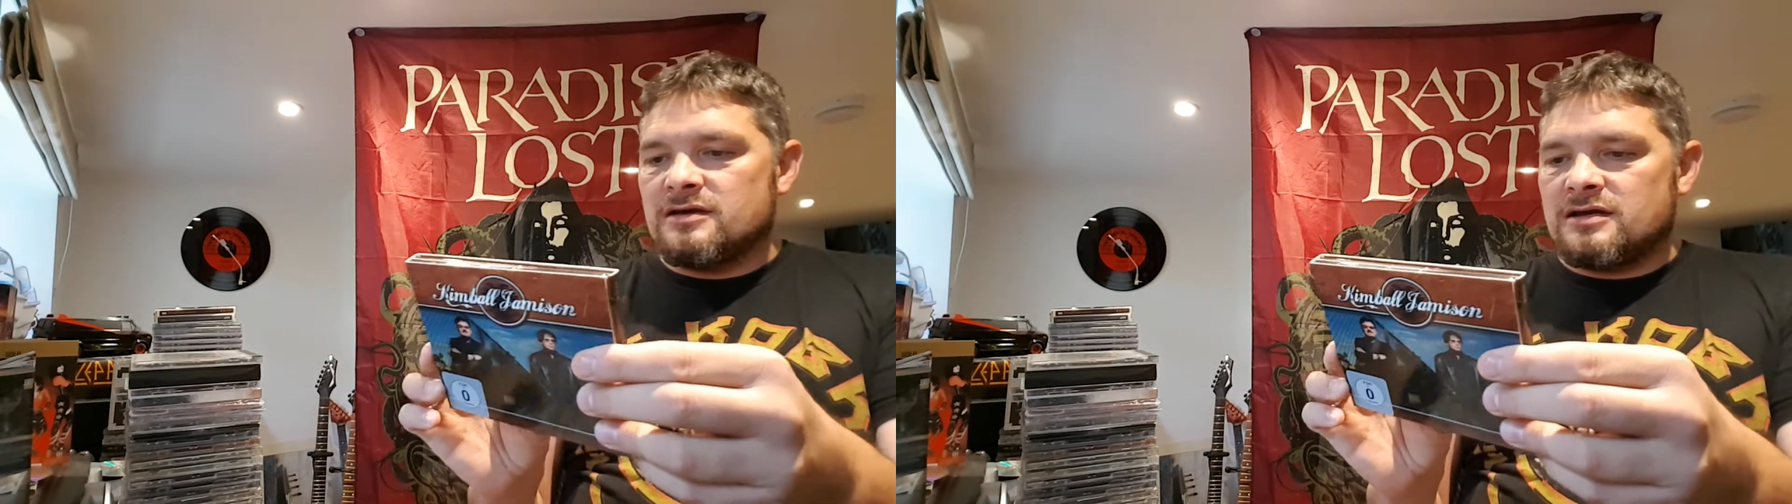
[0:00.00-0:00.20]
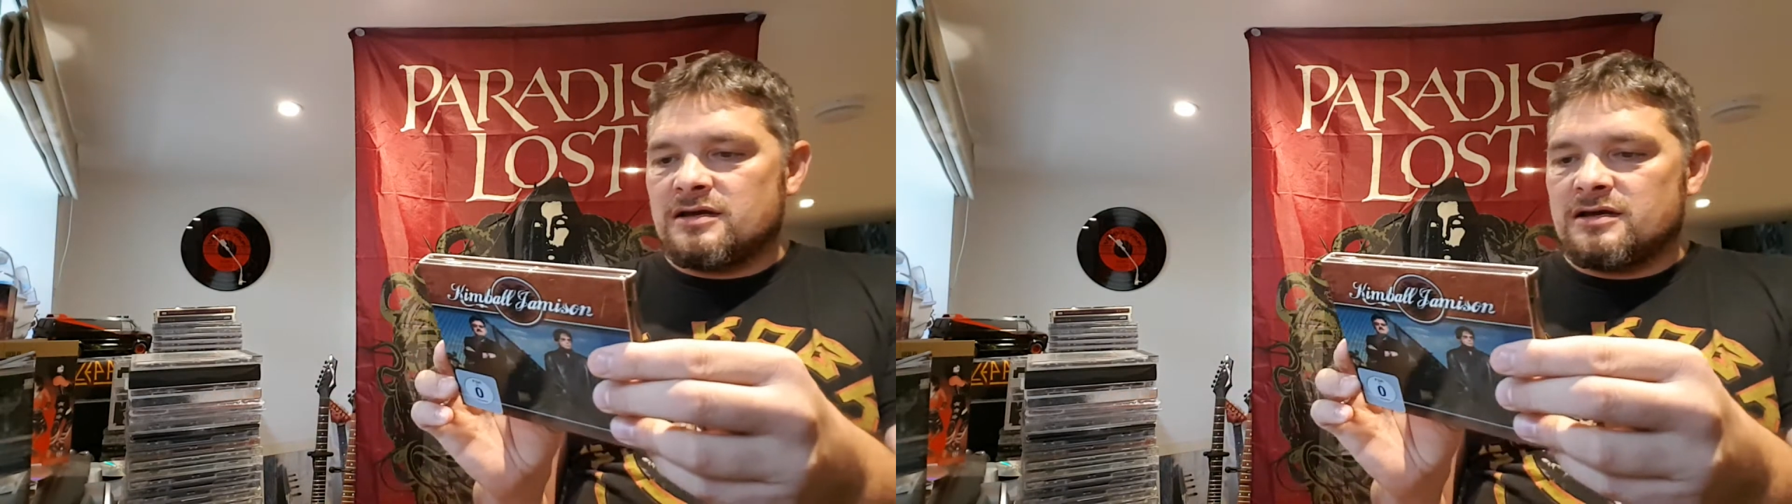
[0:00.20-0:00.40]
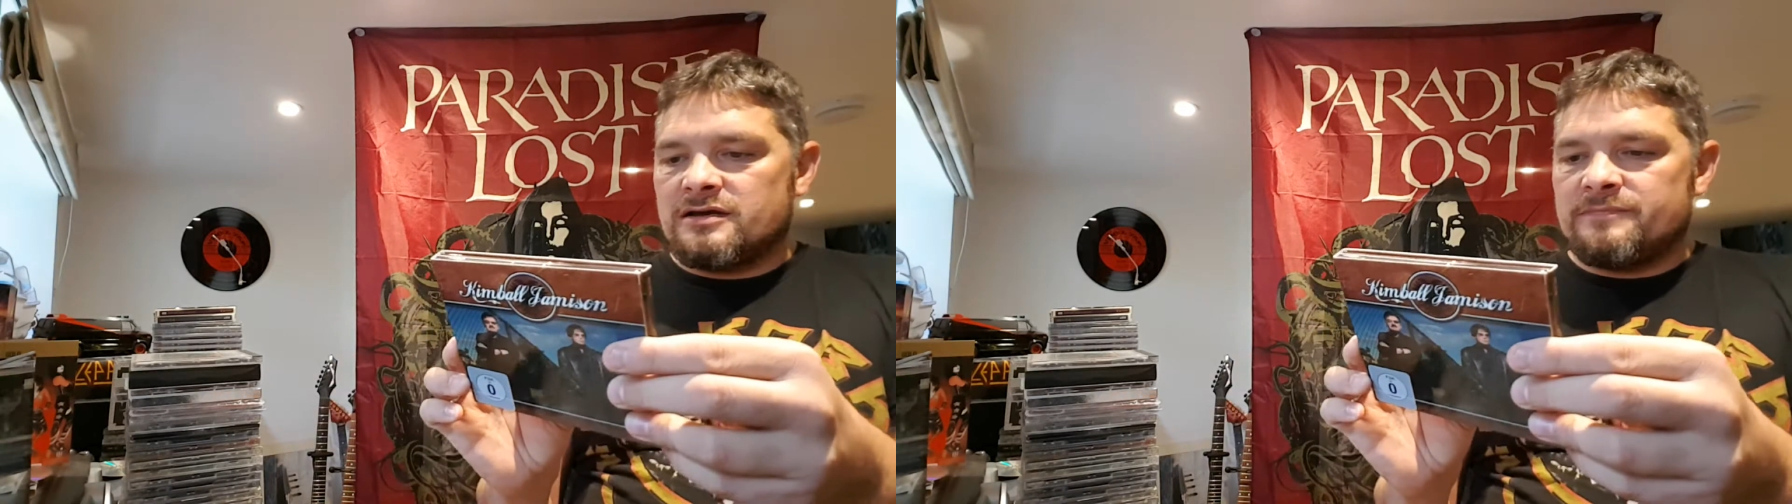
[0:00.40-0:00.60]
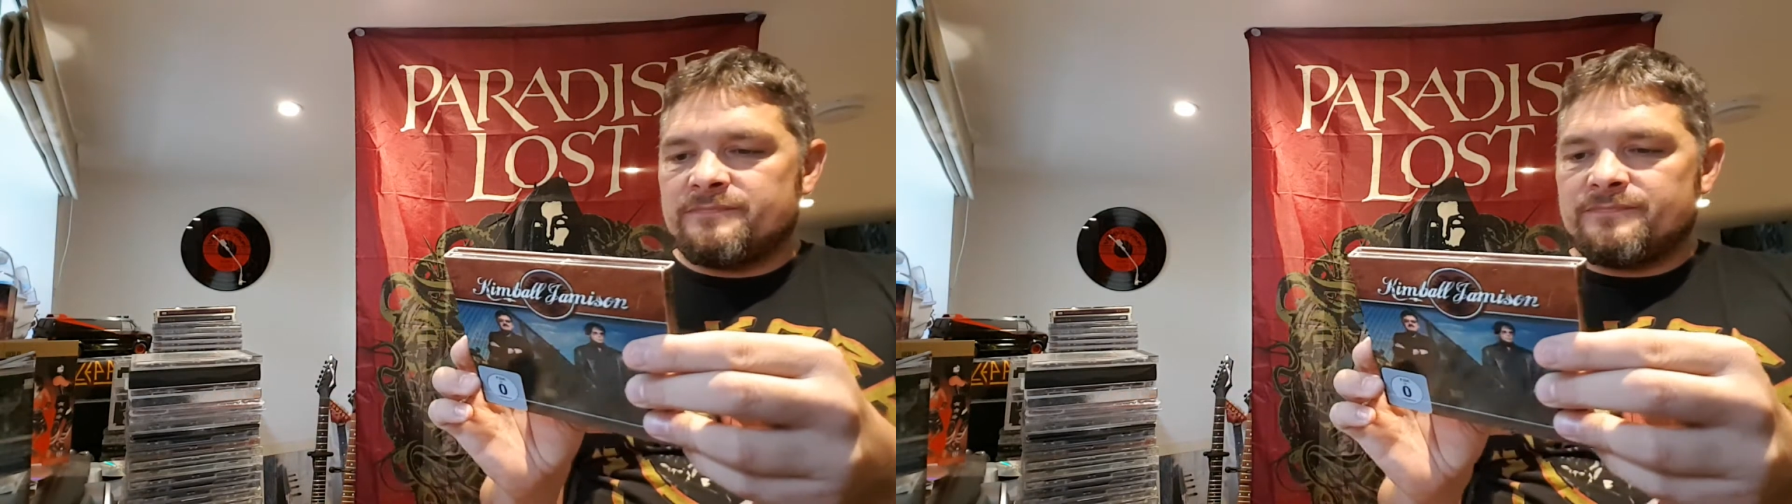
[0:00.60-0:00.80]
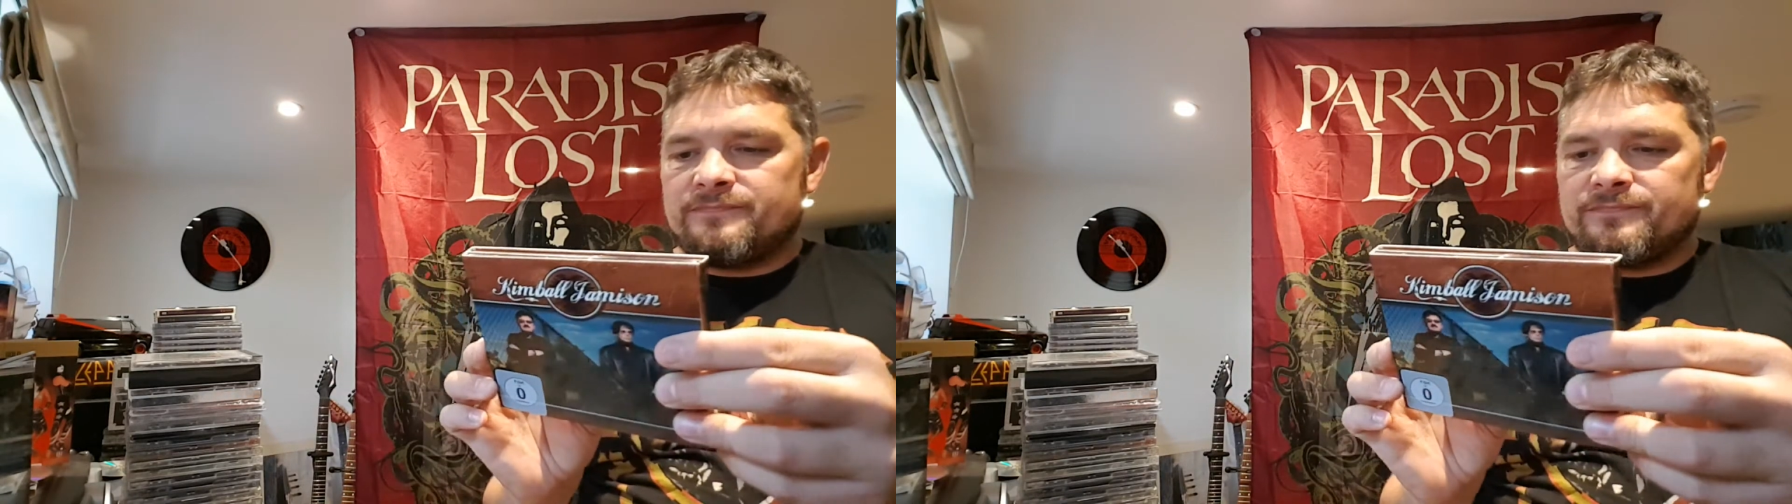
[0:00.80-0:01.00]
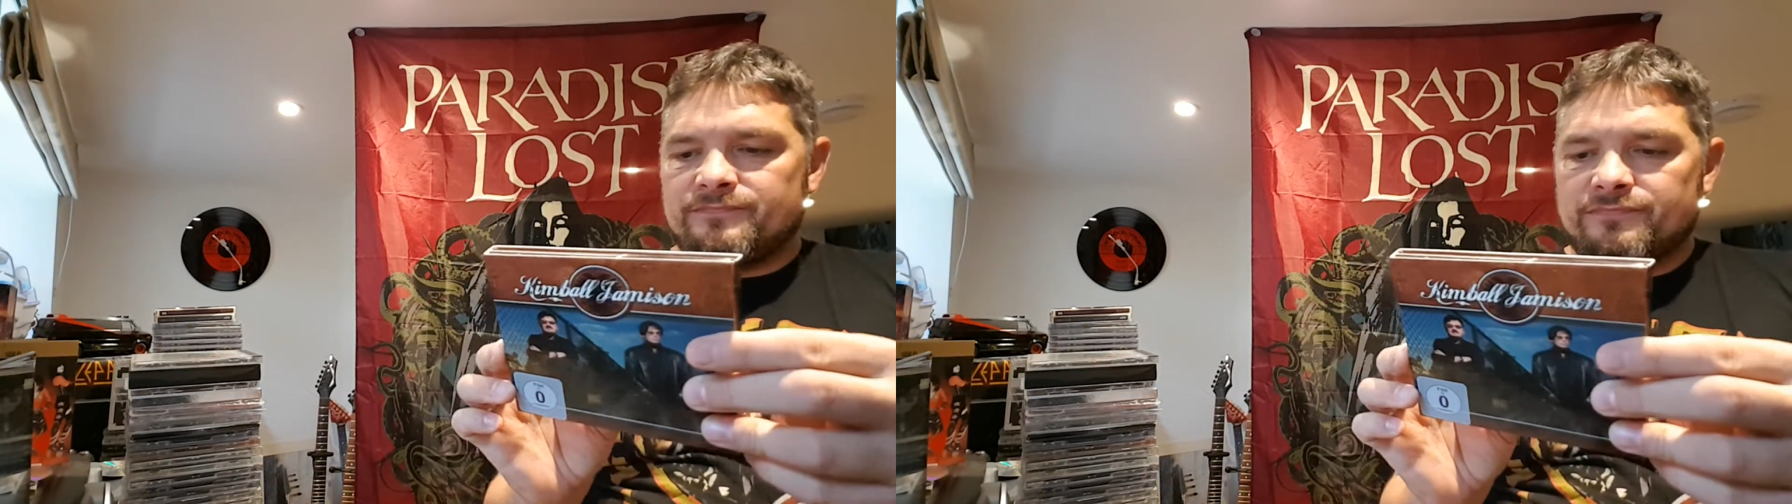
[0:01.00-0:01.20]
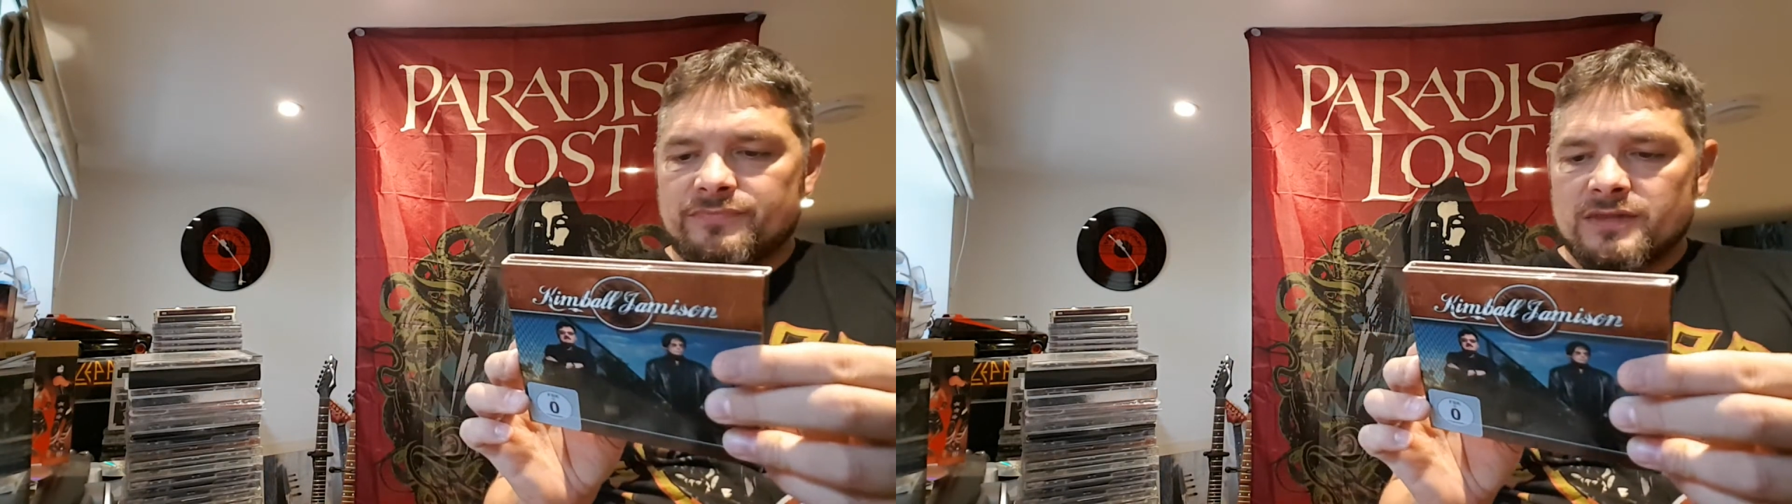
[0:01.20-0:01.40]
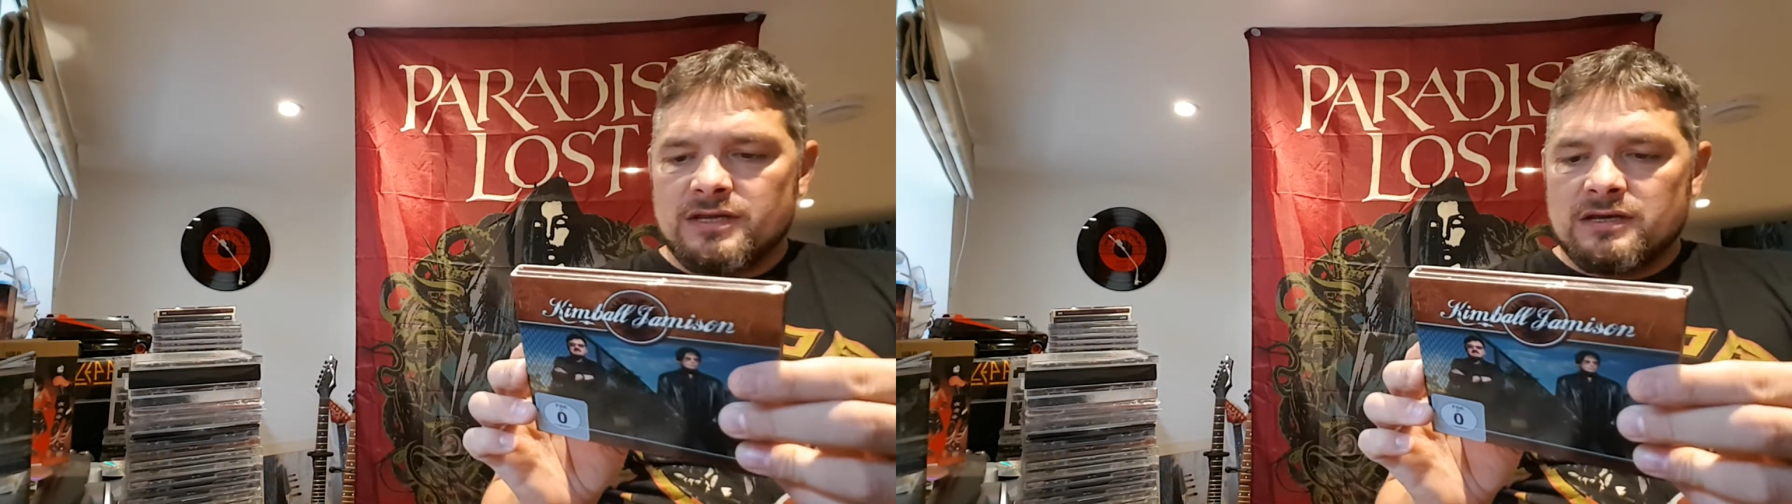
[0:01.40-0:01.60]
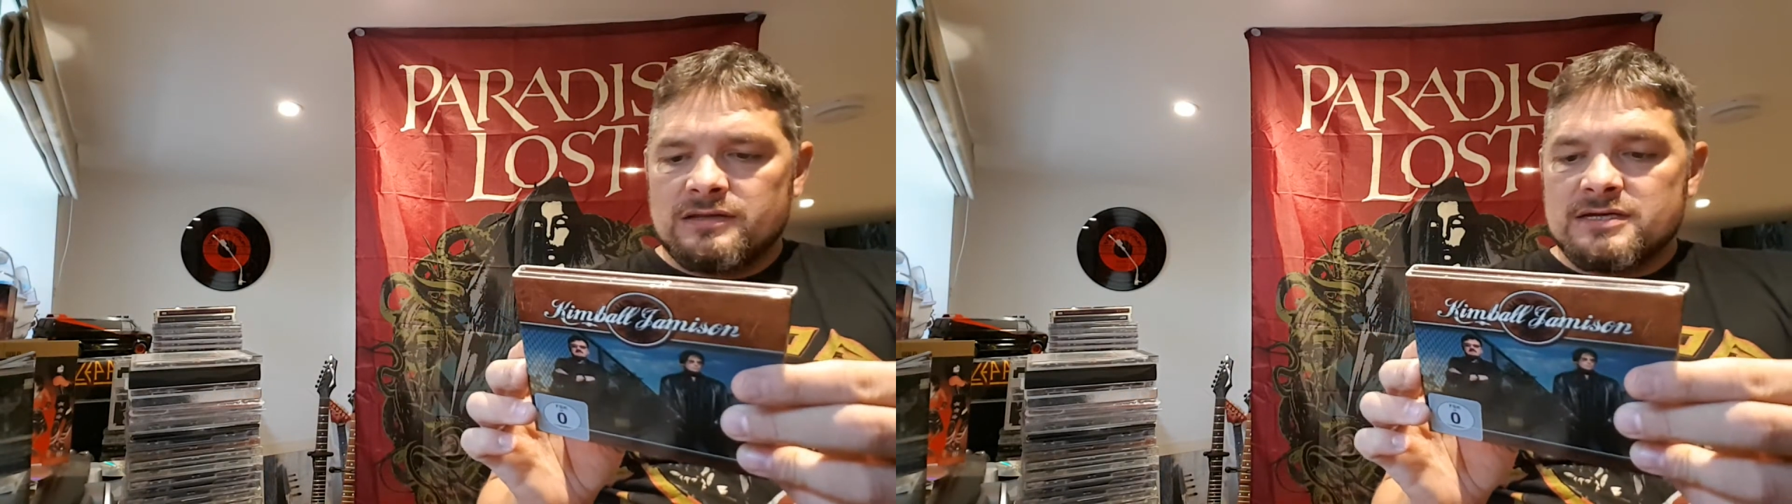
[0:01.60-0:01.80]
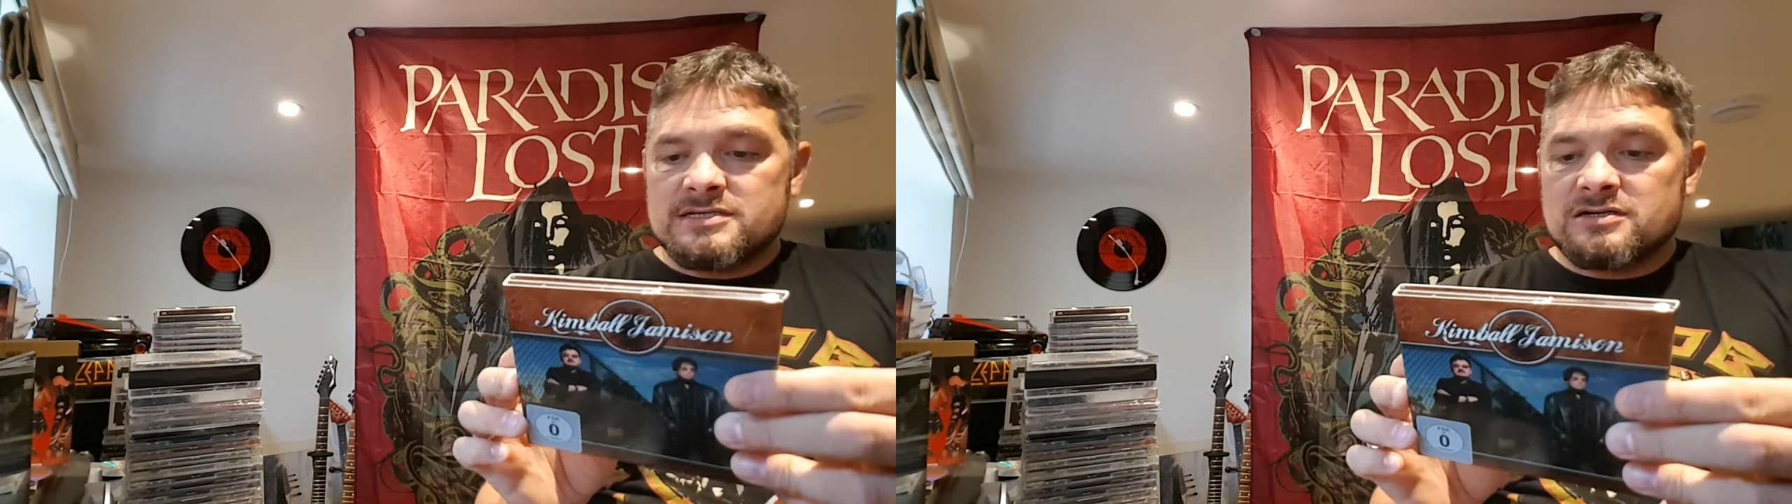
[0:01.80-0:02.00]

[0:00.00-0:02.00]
Um, this